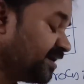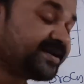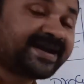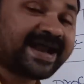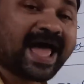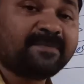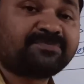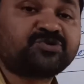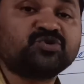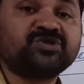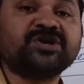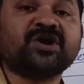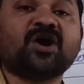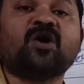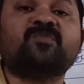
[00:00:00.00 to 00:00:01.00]
a trap to
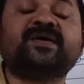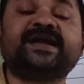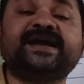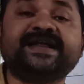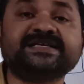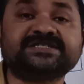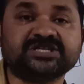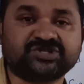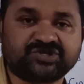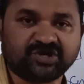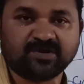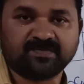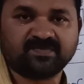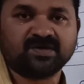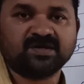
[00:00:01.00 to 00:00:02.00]
the operating
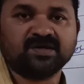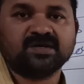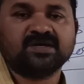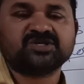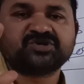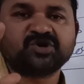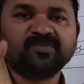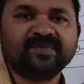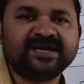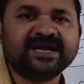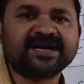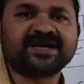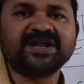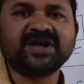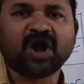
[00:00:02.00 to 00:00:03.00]
system. So
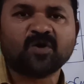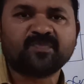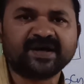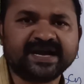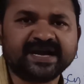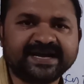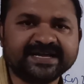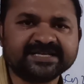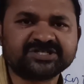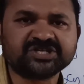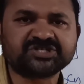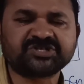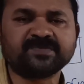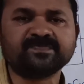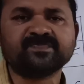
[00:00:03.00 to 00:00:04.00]
immediately operating
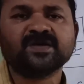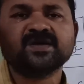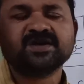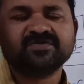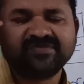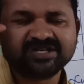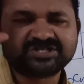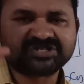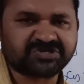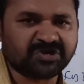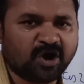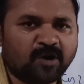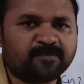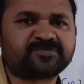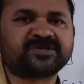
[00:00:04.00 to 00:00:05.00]
system will
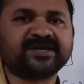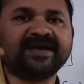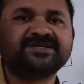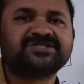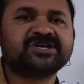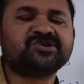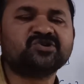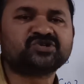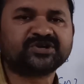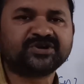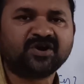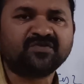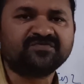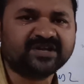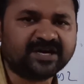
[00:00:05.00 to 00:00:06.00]
stop
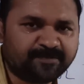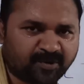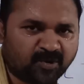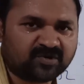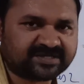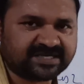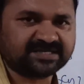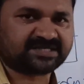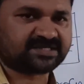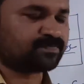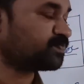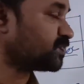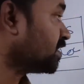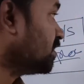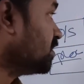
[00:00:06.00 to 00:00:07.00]
execution of that
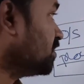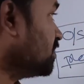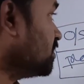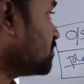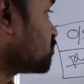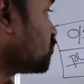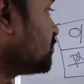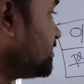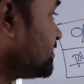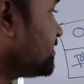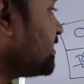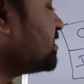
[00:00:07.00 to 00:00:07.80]
process. So this